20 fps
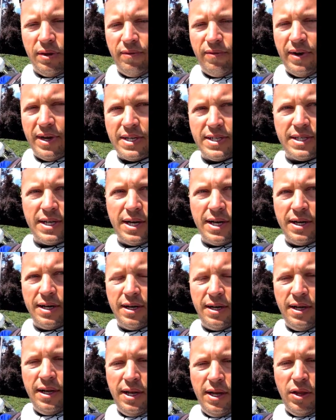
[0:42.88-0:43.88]
the vest
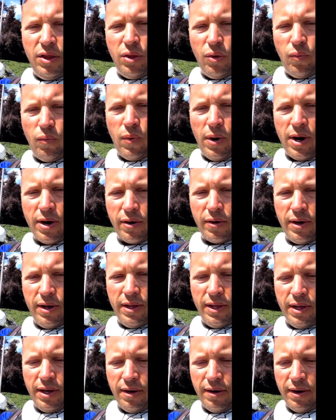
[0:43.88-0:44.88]
on. The water
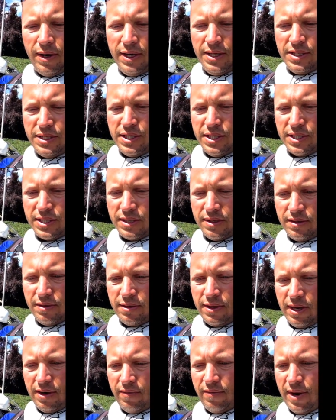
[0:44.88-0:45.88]
in there is just
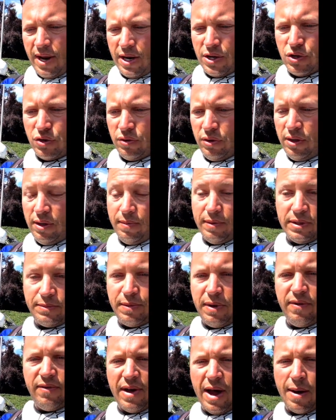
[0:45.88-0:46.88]
kind of naturally, it
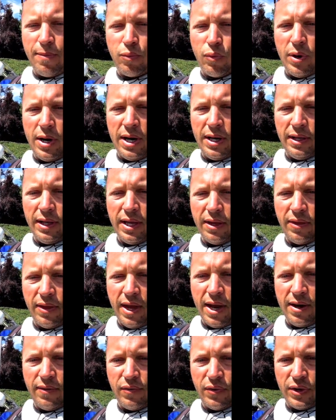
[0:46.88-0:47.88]
must be evaporating like
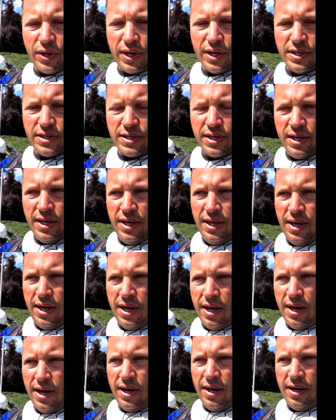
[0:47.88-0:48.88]
they advertise,
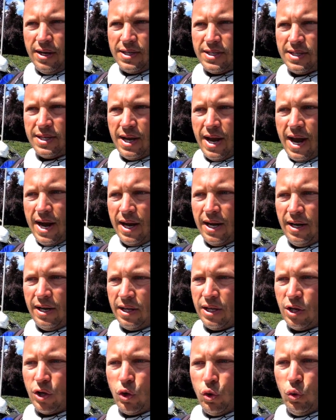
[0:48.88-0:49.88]
and it's adding,
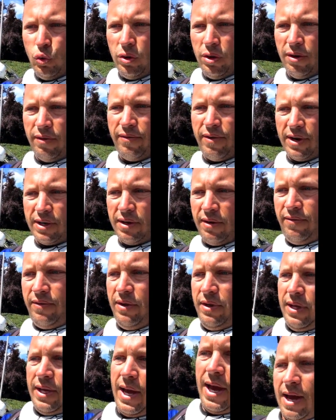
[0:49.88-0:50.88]
like, a cooling effect. I
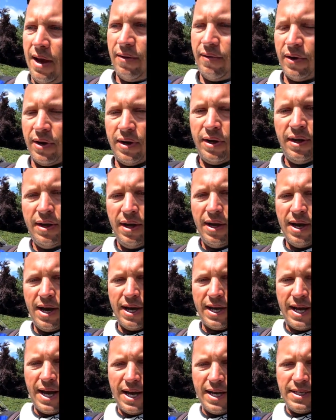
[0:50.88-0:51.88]
feel like I have
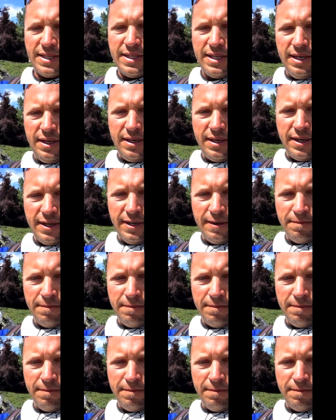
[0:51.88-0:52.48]
a constant,